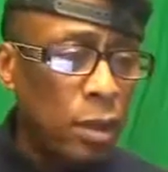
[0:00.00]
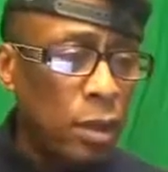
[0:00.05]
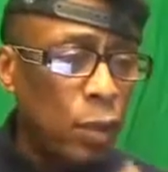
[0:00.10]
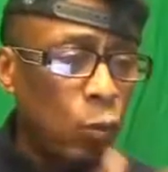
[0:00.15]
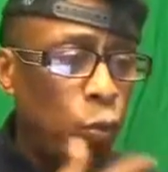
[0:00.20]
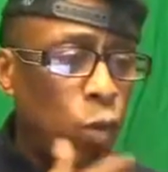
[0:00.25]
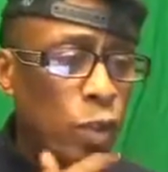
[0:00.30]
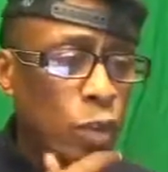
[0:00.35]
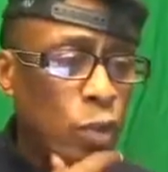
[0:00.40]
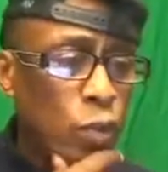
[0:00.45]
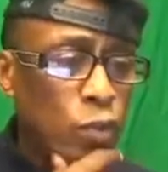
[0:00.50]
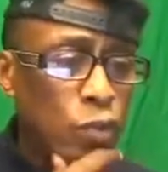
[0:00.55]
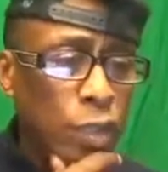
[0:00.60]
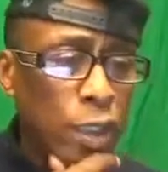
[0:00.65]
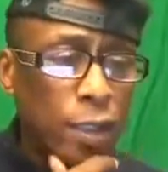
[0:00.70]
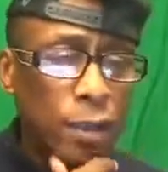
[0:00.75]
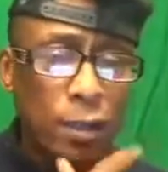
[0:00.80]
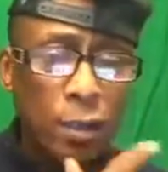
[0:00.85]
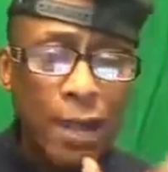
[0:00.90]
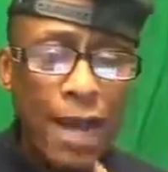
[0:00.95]
What do you
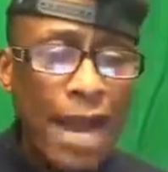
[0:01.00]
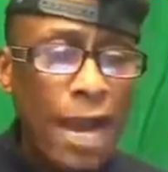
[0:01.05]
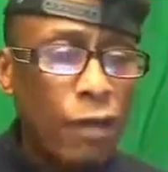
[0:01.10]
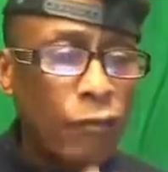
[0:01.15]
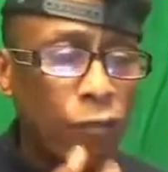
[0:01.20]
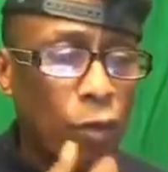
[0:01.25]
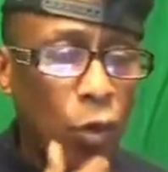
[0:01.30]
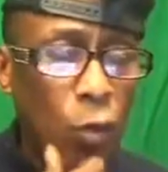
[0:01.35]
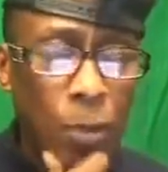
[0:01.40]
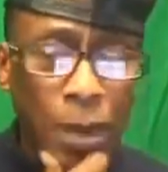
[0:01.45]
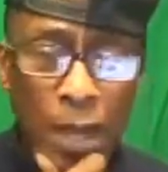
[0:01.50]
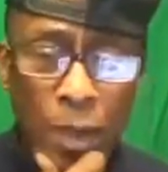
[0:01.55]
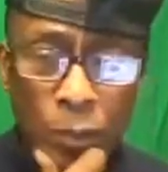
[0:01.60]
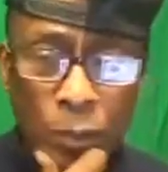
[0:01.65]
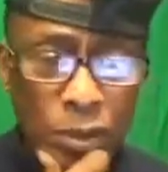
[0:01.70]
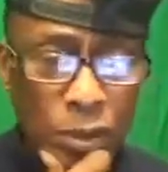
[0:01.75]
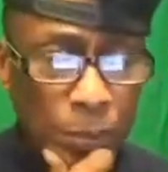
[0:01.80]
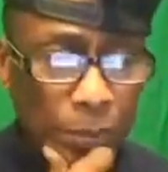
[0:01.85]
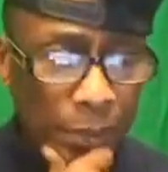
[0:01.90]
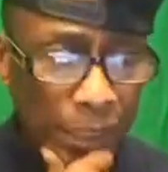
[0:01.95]
think iRobot
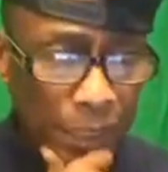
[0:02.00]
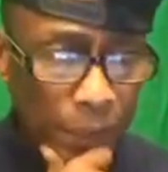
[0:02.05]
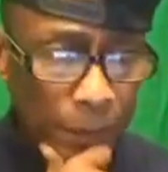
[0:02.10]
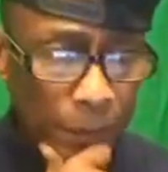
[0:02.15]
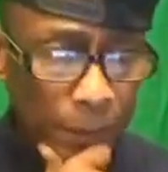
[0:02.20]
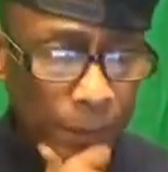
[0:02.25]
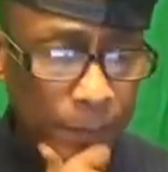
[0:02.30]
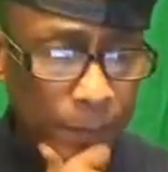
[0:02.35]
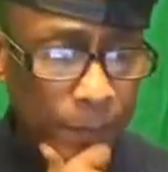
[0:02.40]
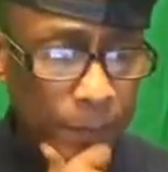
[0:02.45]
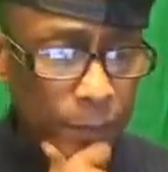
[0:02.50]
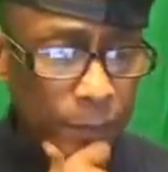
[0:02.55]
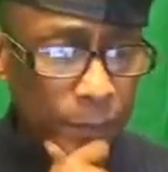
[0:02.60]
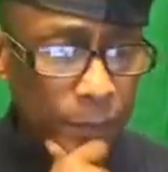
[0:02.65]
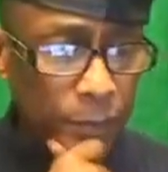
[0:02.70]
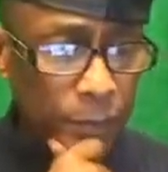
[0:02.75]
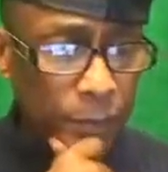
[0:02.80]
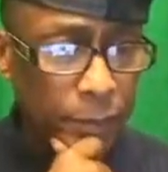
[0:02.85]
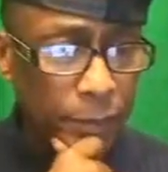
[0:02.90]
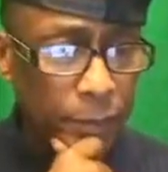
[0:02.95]
was about?
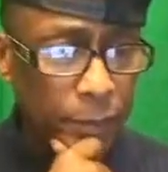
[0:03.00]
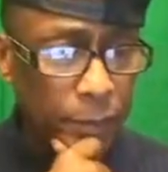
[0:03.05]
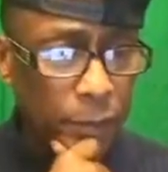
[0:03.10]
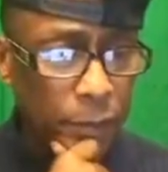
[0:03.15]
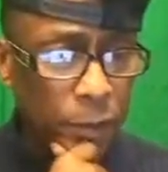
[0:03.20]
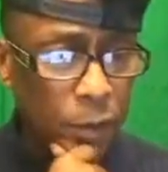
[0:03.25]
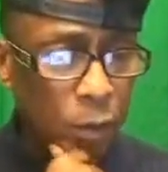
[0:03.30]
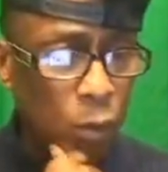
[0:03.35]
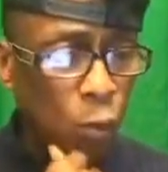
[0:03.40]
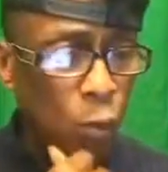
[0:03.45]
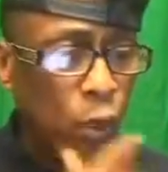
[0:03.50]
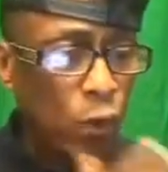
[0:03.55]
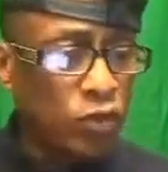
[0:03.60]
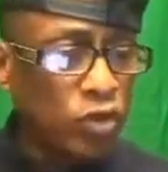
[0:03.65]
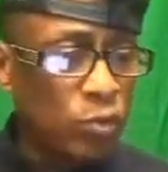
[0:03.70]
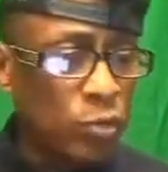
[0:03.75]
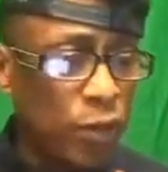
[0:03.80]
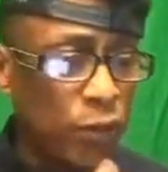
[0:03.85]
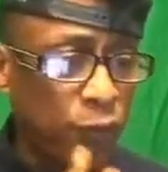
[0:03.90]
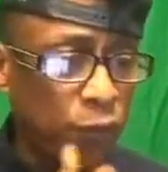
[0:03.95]
The Will
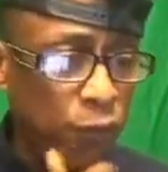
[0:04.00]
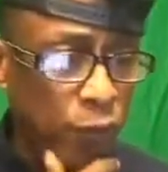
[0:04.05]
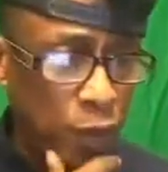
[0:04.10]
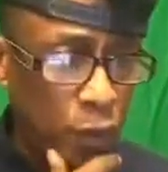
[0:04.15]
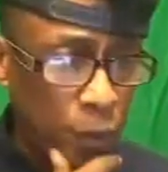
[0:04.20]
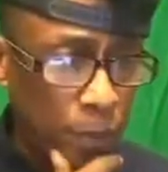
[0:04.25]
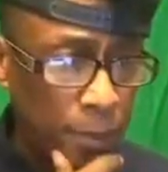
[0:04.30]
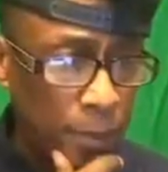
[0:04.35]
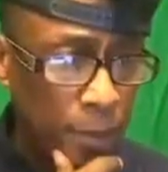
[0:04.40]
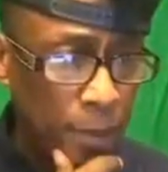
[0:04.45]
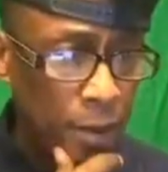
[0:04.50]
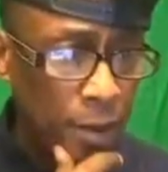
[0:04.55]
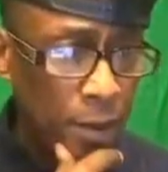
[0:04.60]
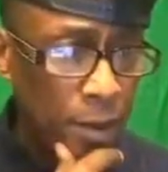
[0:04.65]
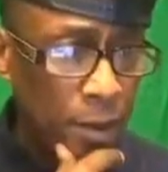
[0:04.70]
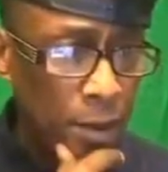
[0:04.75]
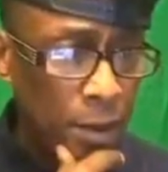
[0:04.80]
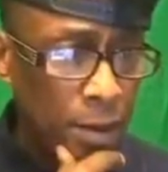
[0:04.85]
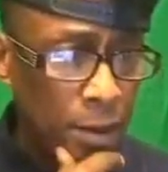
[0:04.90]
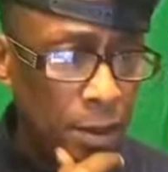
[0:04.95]
Smith film.
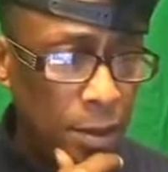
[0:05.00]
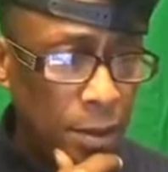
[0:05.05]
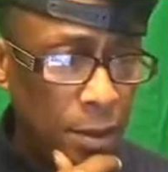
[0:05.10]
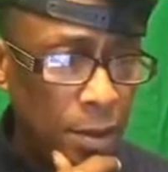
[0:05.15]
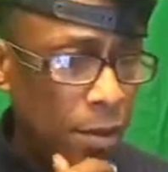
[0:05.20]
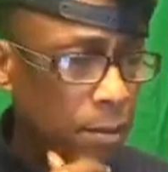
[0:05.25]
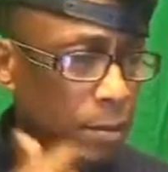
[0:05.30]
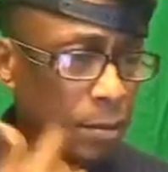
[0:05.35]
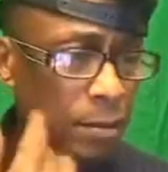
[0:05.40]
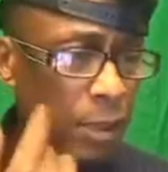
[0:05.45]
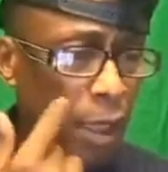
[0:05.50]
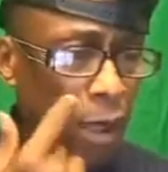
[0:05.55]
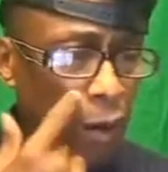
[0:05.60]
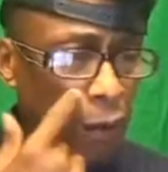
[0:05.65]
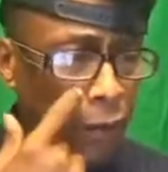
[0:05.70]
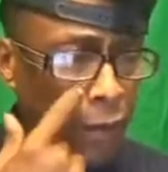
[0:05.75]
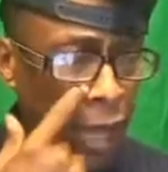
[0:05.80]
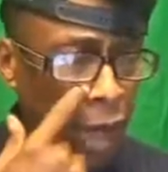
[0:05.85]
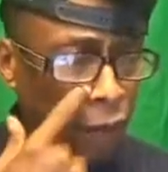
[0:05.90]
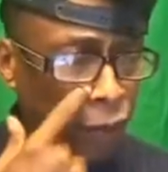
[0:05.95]
They
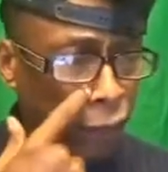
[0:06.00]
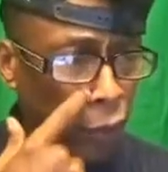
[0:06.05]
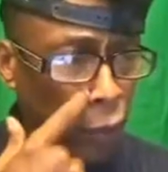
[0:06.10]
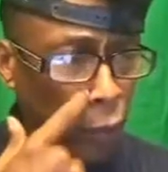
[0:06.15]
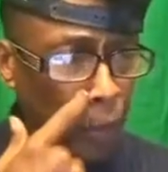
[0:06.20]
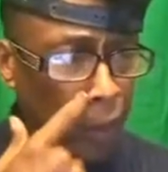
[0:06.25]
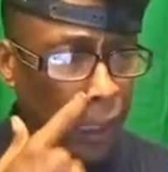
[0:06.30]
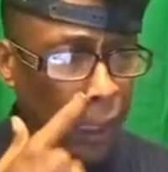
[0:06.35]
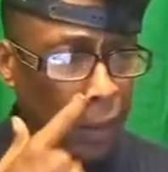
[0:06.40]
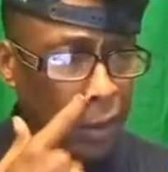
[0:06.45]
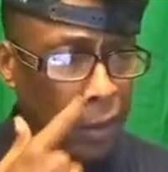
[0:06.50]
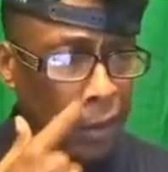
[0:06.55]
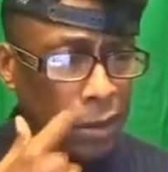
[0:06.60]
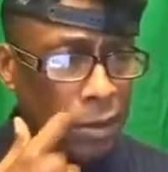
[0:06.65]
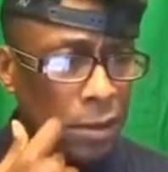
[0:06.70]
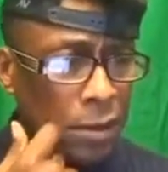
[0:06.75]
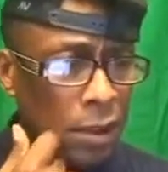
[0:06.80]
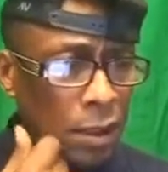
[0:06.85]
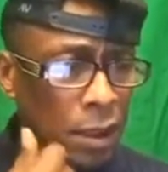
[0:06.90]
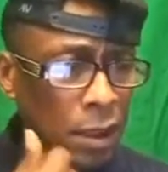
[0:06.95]
already have
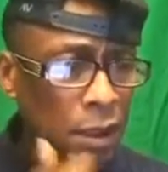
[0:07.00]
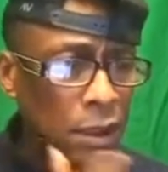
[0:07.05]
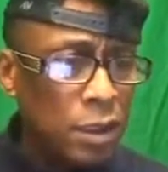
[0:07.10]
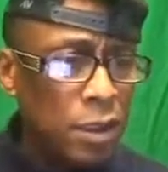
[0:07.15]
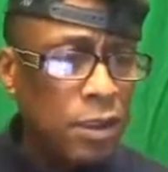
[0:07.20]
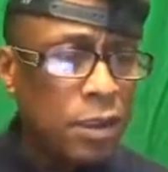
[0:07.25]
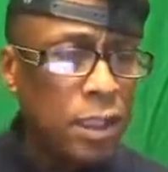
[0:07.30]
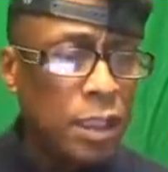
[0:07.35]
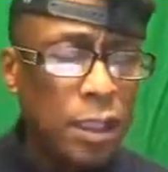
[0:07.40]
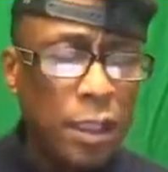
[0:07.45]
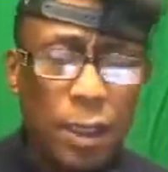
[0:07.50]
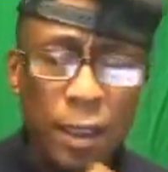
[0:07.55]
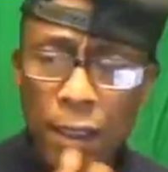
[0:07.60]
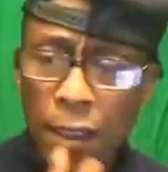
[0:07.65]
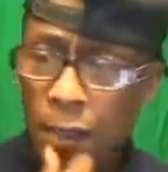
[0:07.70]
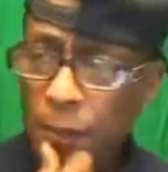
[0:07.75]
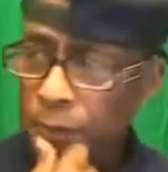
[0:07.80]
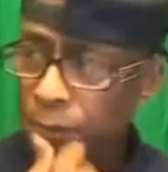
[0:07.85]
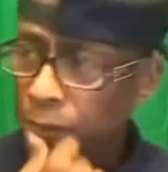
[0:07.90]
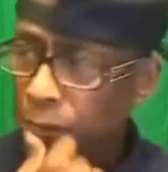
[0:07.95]
robots. See,
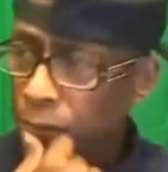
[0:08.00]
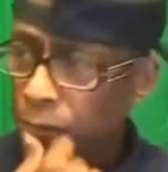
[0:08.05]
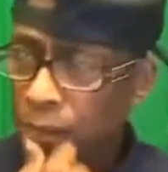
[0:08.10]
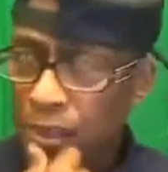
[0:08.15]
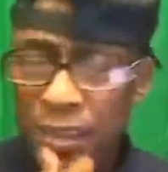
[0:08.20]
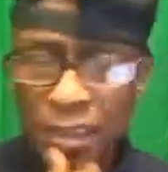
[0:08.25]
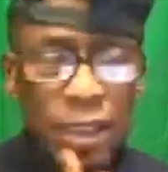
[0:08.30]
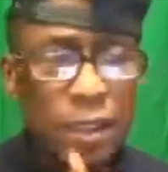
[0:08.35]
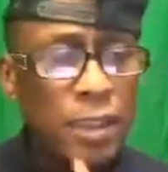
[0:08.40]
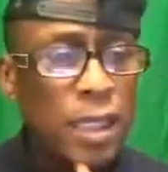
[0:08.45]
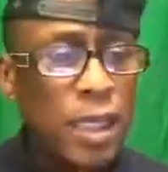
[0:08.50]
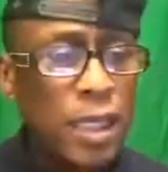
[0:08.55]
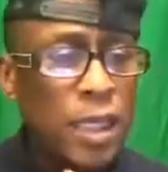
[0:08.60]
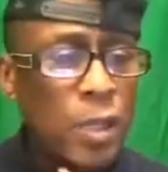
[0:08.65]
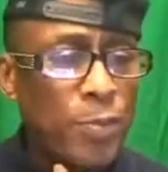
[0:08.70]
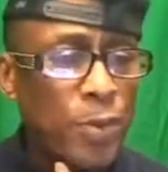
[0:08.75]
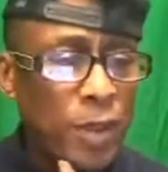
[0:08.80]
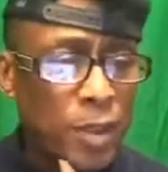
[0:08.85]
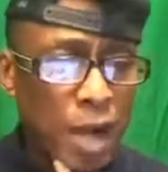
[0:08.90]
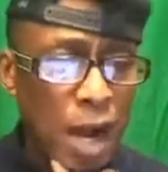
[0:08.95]

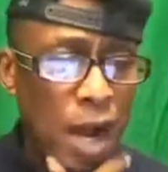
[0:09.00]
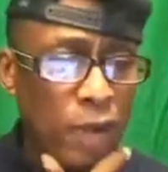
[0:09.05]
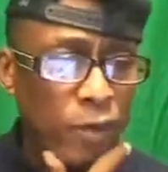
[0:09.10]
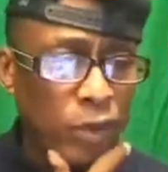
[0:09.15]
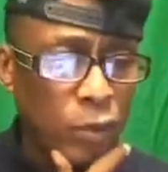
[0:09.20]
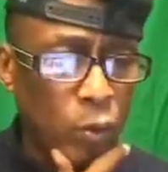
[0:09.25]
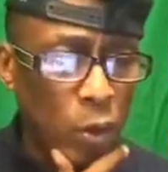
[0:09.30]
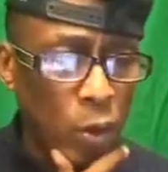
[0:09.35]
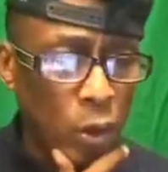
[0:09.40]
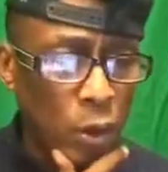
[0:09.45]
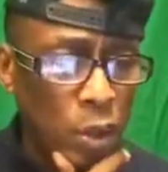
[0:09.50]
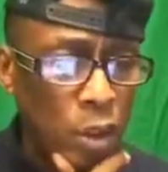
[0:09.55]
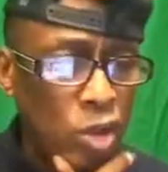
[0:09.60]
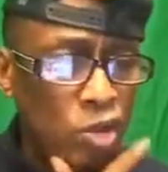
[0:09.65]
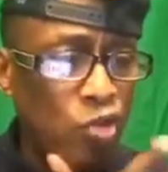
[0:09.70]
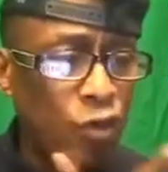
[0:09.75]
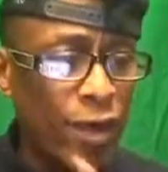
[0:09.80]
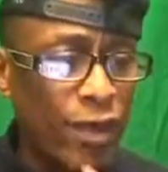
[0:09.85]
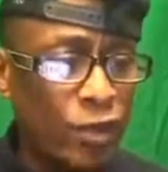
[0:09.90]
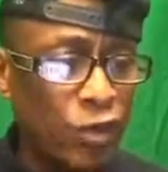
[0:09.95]
Siddiqui Bakari's work,
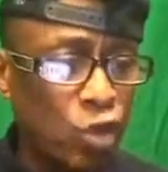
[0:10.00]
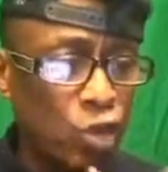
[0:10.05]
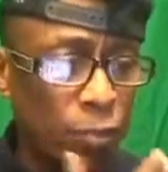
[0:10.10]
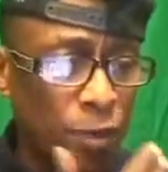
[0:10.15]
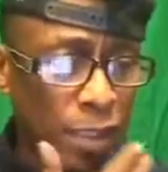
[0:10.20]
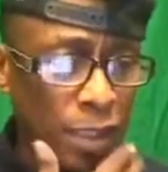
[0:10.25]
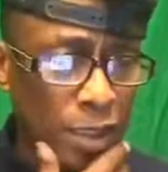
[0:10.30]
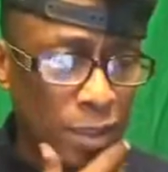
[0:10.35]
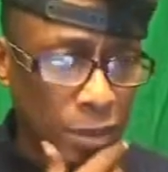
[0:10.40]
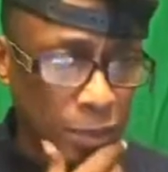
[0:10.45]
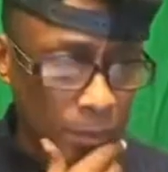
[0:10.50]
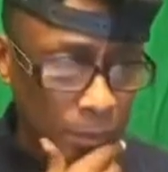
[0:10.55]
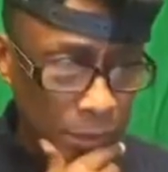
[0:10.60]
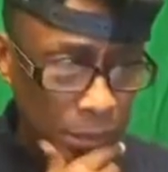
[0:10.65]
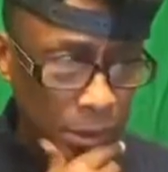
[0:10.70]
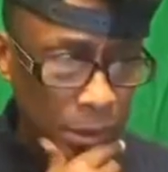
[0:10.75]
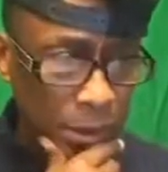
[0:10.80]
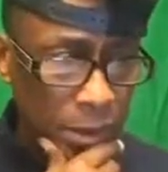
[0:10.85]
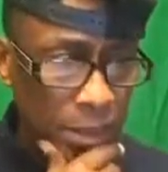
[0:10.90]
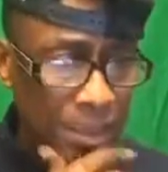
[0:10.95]
Transhumanism.
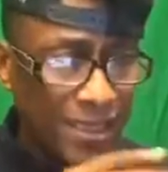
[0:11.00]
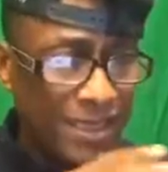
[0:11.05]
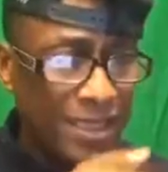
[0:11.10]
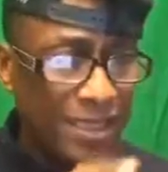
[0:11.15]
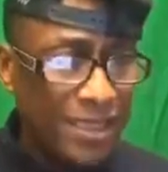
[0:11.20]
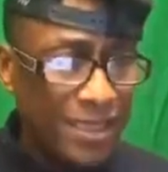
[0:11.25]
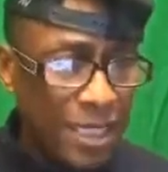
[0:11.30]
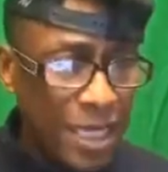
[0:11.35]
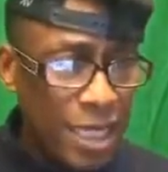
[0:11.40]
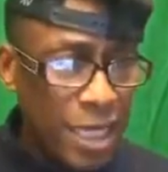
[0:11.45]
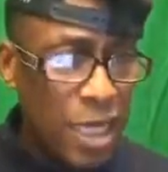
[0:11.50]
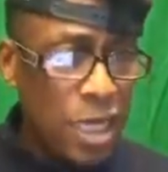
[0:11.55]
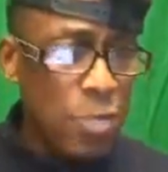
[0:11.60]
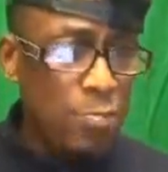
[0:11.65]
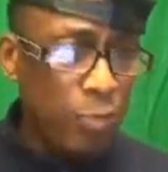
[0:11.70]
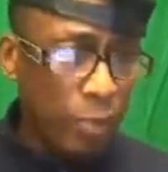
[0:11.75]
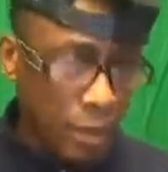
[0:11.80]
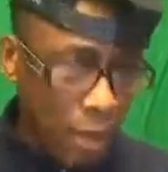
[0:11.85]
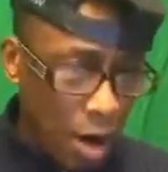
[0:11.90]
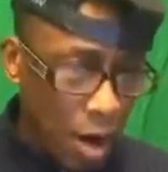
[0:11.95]
Siddiqui
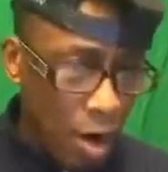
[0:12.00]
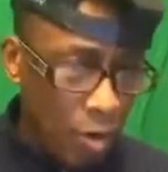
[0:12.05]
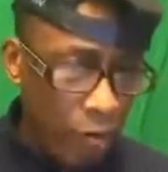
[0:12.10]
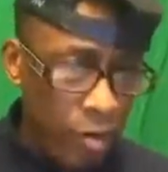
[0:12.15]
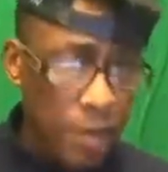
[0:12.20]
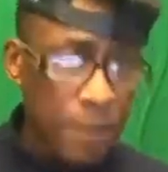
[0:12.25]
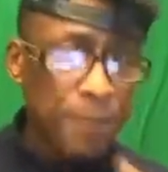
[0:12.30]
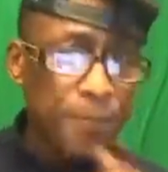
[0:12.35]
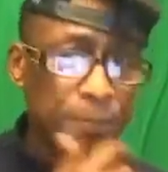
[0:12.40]
Bakari.